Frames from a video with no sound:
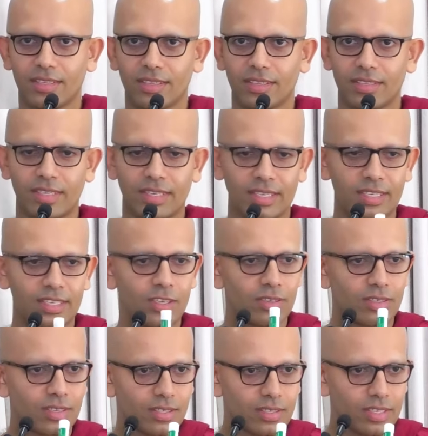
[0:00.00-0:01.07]
Stick it in
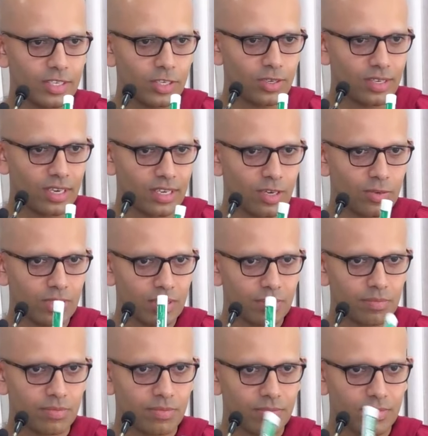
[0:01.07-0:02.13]
your stick your tongue out
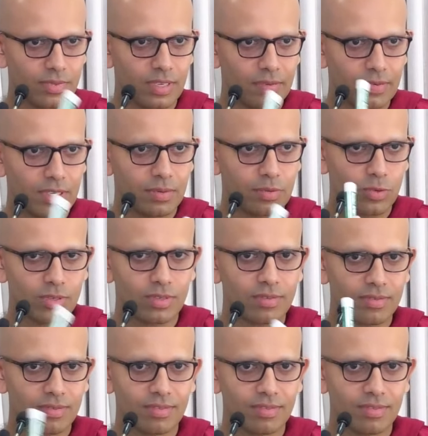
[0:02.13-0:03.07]
and give it a good